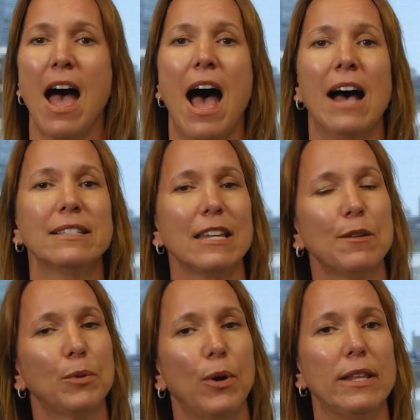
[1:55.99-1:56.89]
Ask the
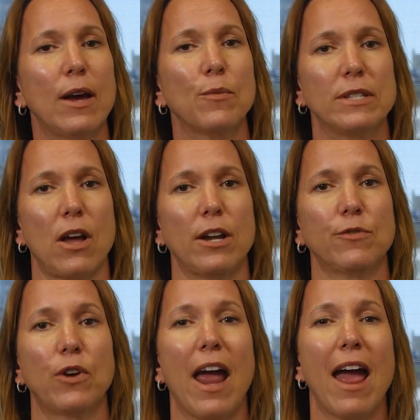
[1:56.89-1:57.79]
employee that resigned
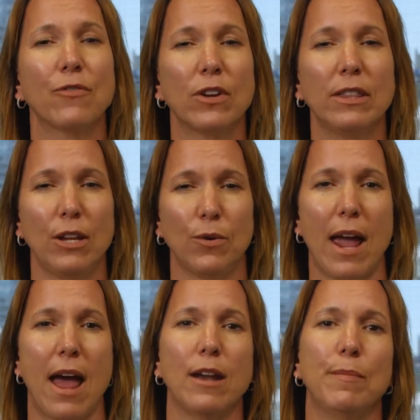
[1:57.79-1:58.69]
for everything you
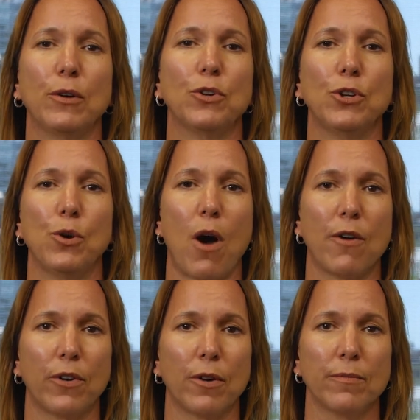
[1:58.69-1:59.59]
can about their new
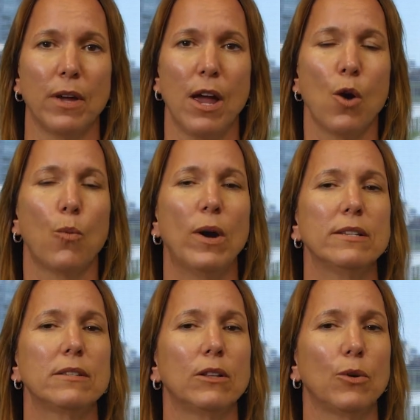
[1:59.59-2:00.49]
offer. What
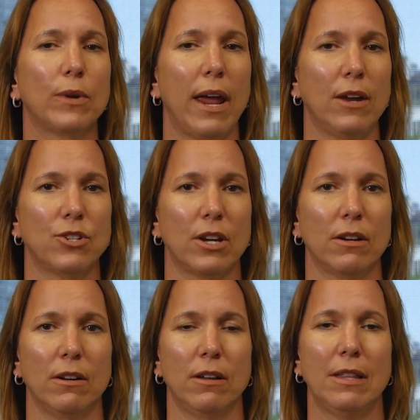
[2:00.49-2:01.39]
is the
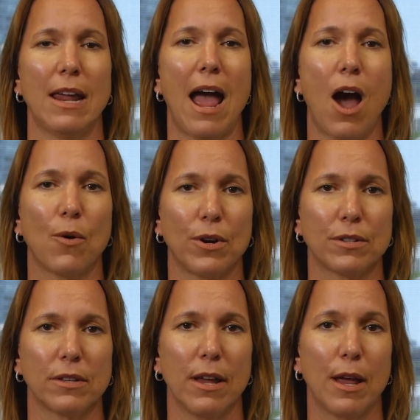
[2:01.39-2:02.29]
location, the hours,